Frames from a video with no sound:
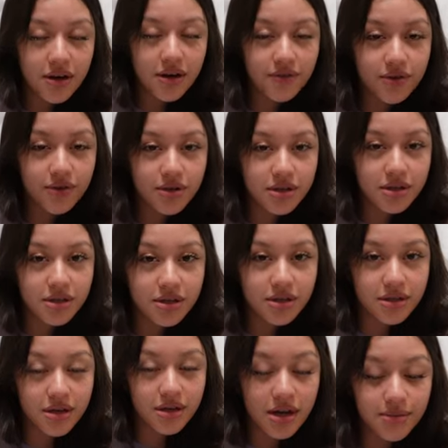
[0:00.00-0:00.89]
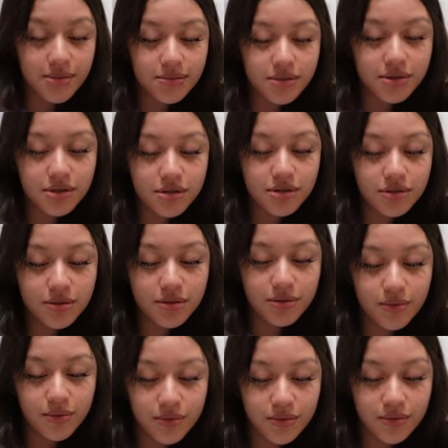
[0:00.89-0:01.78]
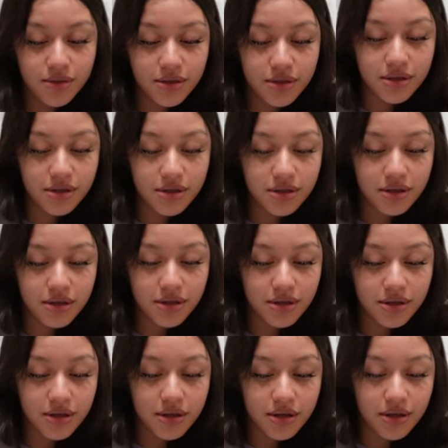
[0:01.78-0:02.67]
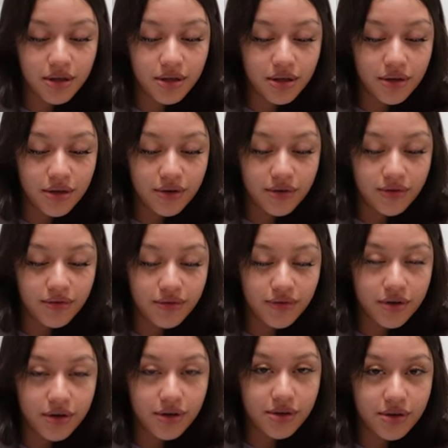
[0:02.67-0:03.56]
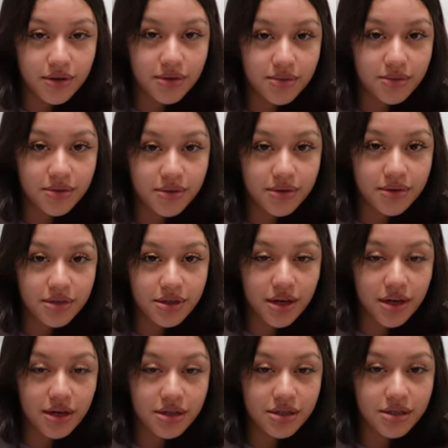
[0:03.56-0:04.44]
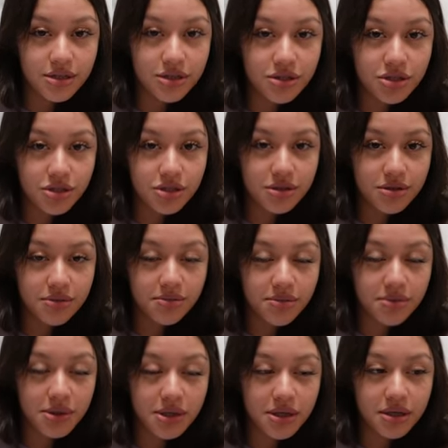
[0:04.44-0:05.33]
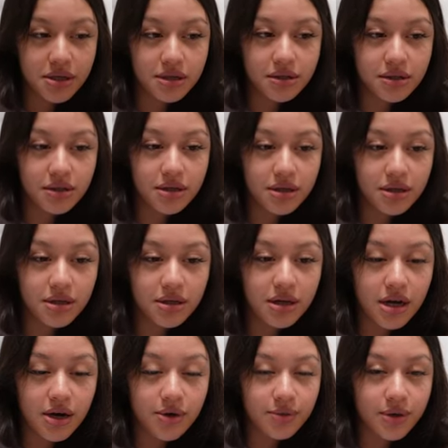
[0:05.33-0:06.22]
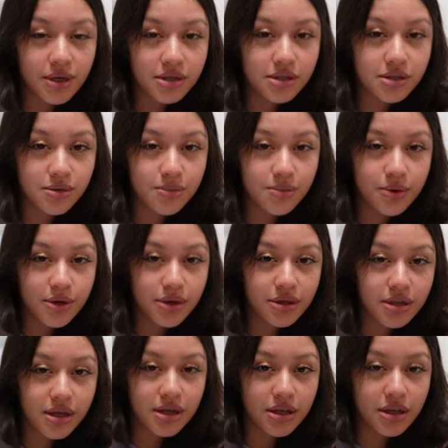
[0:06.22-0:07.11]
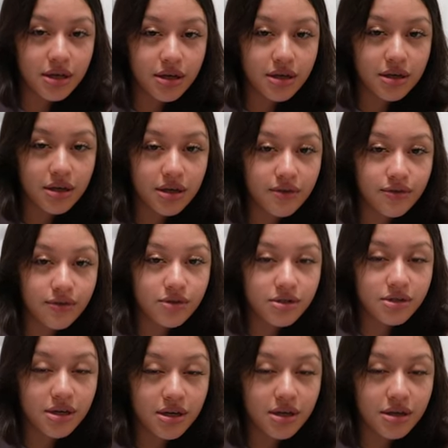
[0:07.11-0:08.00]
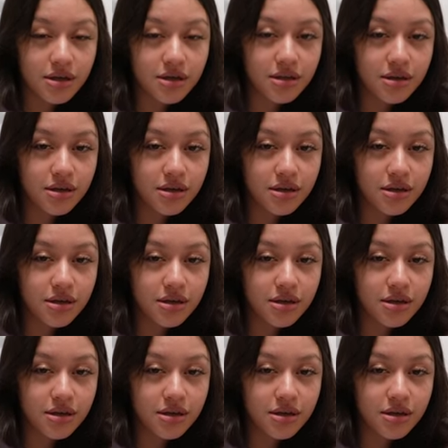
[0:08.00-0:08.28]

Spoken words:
I feel good. I'm still a little woozy from the anesthesia, but I read somewhere that, like, if you take